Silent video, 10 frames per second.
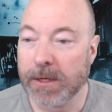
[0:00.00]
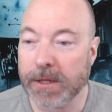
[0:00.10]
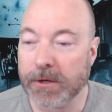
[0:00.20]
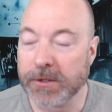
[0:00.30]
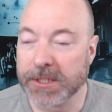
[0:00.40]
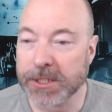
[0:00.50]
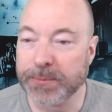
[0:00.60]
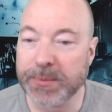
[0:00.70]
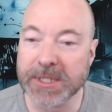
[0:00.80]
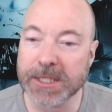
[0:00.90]
There's this
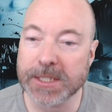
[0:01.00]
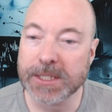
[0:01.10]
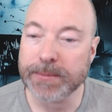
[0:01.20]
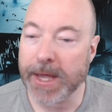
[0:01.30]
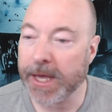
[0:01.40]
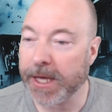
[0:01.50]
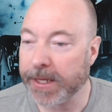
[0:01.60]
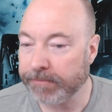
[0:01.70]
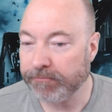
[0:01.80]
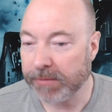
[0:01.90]

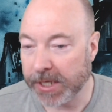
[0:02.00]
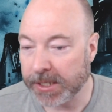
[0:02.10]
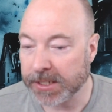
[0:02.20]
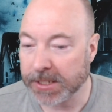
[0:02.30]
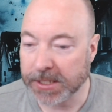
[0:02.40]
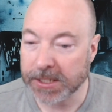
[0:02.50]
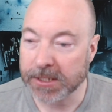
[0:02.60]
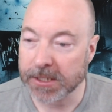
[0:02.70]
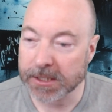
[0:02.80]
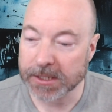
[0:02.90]
businessman and his
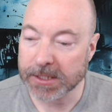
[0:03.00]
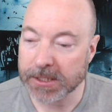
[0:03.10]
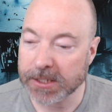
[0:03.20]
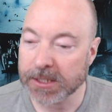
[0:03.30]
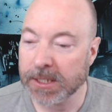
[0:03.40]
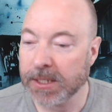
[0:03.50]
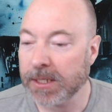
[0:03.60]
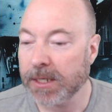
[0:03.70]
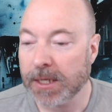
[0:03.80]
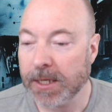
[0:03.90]
assistants,
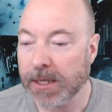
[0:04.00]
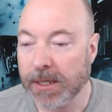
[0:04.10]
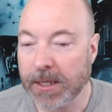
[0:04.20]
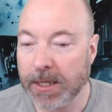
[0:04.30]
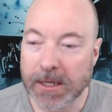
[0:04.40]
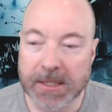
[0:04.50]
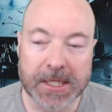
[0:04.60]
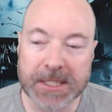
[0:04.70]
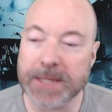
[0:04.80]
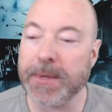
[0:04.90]

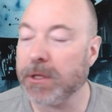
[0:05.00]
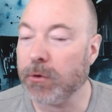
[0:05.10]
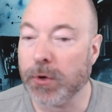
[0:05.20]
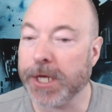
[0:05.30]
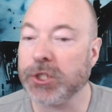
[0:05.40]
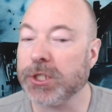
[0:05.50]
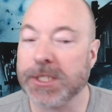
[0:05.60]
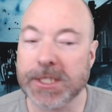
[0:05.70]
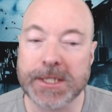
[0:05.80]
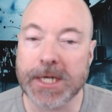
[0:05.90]
and some other
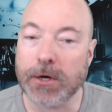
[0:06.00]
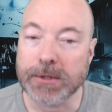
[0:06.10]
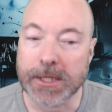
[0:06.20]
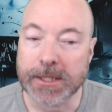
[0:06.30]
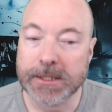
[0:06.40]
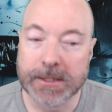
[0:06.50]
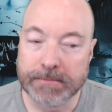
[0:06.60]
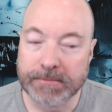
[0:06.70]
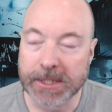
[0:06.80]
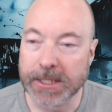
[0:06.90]
locations in town that
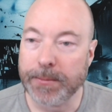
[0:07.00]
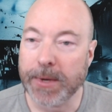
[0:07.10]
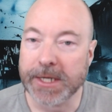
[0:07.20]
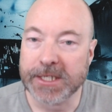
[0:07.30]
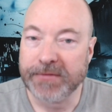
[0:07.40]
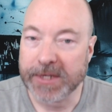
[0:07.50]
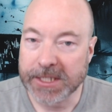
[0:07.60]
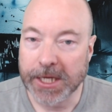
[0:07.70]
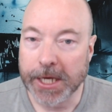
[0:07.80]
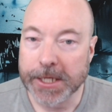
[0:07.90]
they might
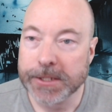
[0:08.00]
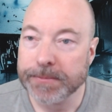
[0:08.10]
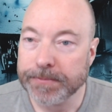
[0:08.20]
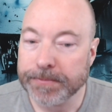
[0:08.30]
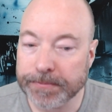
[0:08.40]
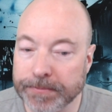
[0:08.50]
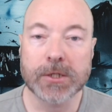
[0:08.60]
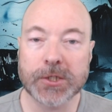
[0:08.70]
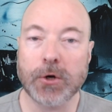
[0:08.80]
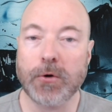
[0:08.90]
investigate.
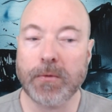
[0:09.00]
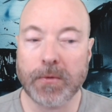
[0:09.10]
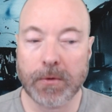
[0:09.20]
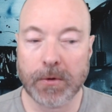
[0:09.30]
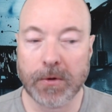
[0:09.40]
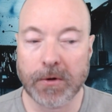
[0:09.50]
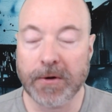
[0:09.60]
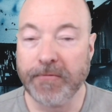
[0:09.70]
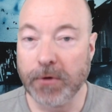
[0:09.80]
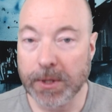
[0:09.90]
So,
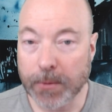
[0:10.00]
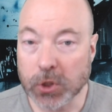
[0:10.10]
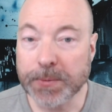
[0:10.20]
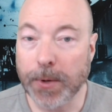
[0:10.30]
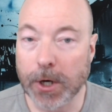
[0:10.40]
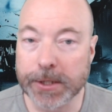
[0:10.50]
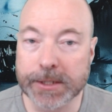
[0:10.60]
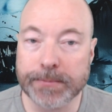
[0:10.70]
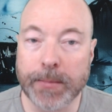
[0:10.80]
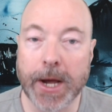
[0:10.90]
for the most
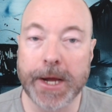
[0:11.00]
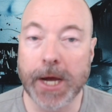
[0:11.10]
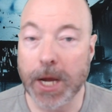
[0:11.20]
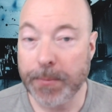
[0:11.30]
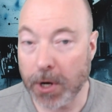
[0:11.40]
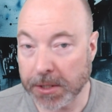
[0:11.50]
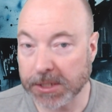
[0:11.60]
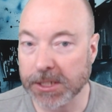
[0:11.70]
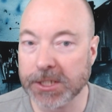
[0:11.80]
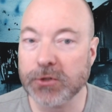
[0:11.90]
part, my
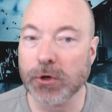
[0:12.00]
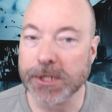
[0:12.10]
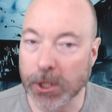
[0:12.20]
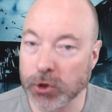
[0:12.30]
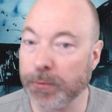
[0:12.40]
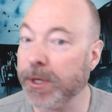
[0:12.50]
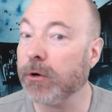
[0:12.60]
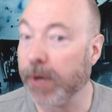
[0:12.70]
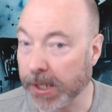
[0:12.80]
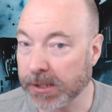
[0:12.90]
hypothesis turned out to be
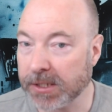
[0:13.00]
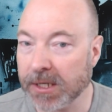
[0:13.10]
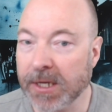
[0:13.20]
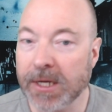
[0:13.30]
correct.